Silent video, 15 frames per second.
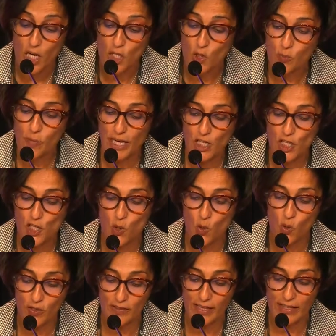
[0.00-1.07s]
to make
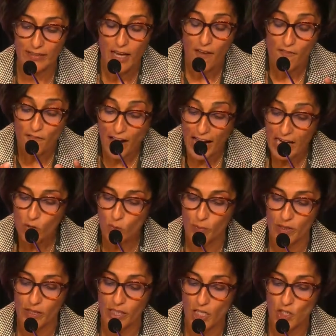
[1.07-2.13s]
sure that
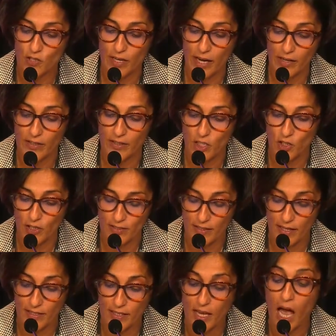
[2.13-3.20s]
valuable cultural heritage
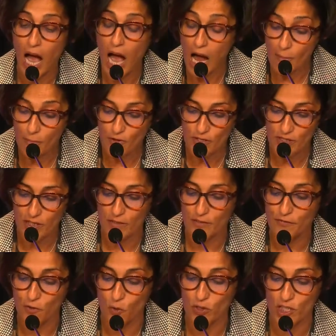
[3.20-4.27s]
assets are preserved
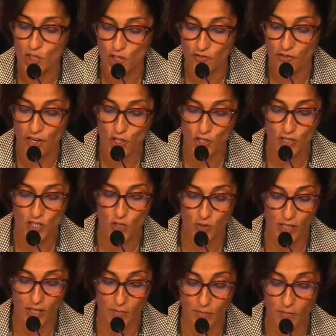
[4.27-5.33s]
for the generations to
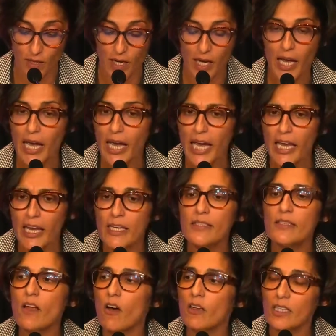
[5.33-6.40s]
come. It is
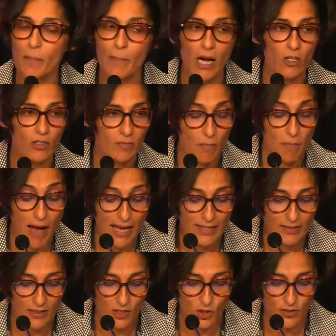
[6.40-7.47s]
not about
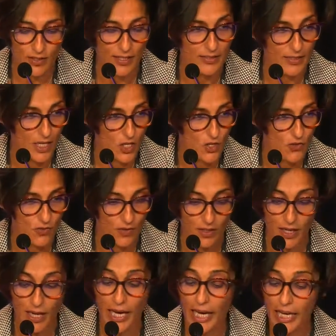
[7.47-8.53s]
mass digitization.
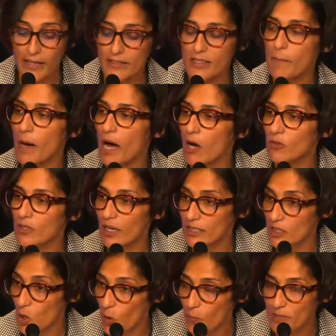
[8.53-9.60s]
It is about
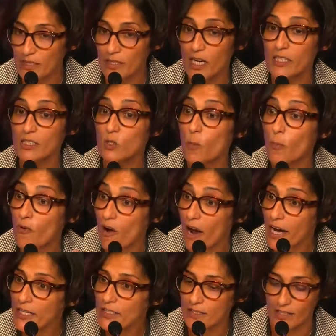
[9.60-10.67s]
adopting a
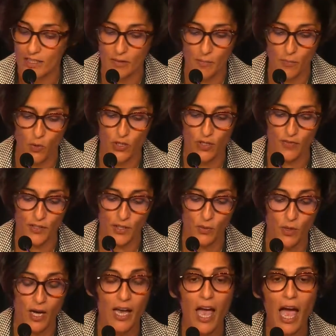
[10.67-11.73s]
sobriety point of
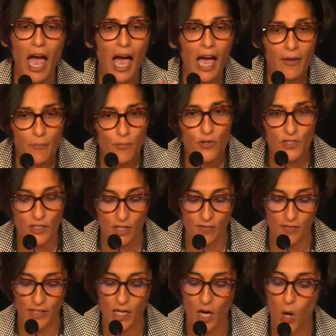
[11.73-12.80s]
view and
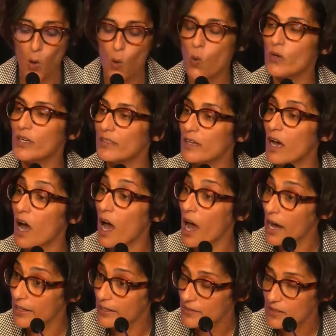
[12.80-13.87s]
preserving only the
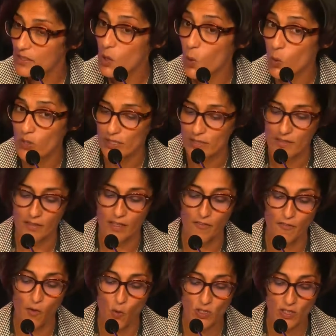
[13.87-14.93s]
highest quality
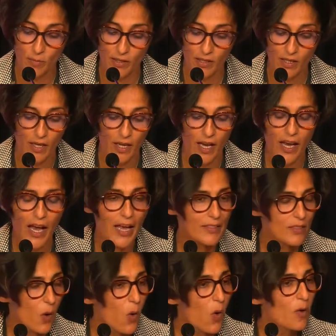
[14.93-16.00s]
affordable as
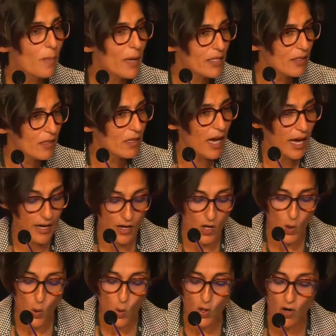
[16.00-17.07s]
all middle and
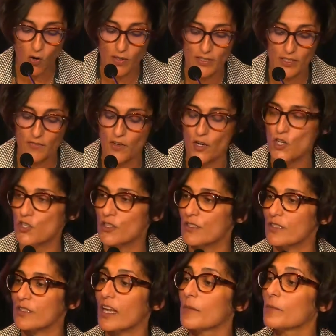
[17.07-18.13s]
low quality
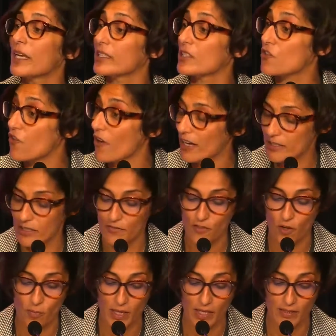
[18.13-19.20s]
versions can be extracted
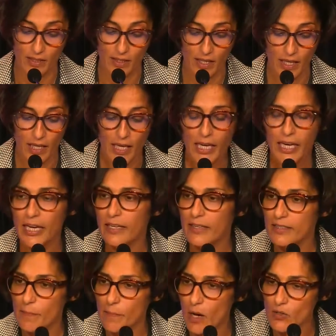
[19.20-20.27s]
from it. It
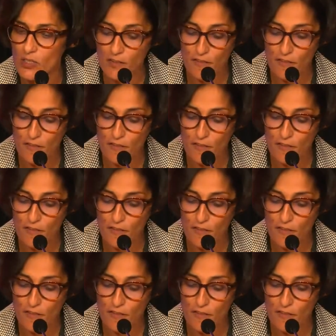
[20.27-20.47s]
is about